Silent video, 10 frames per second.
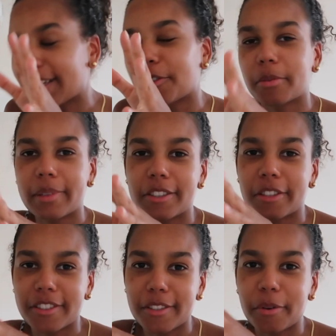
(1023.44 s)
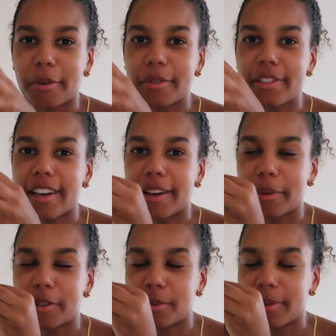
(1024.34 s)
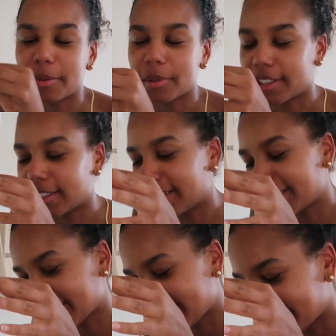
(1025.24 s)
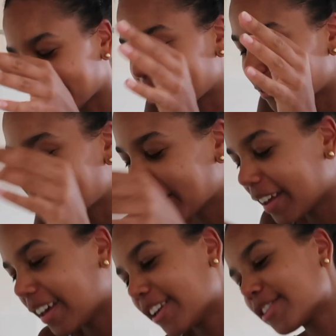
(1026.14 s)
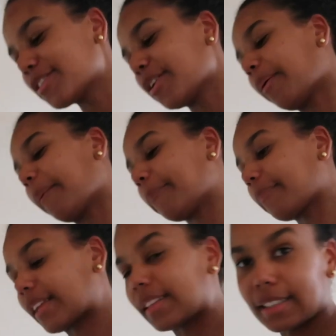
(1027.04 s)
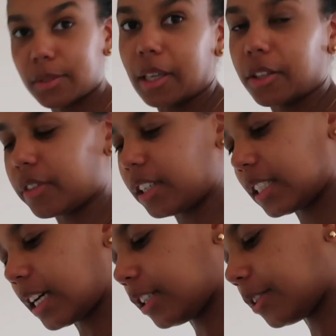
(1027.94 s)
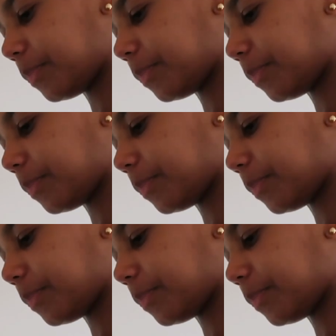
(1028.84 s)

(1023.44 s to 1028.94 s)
Ignore my dark circles. I went to bed really late yesterday. So that's why I look very tired.